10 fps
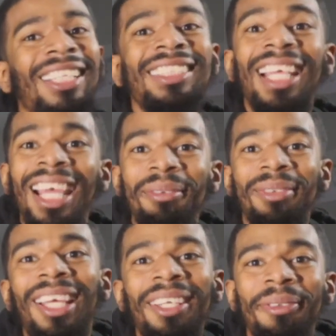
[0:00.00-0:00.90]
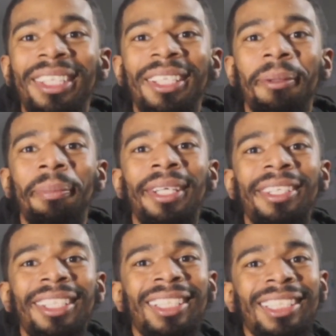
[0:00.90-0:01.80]
Same thing with the
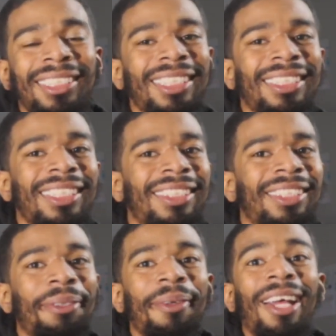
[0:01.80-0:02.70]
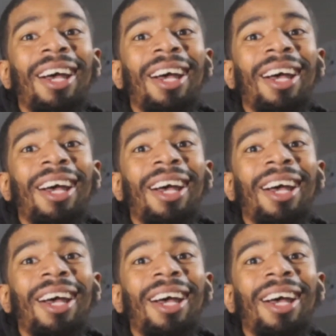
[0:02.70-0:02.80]
imperialistic system.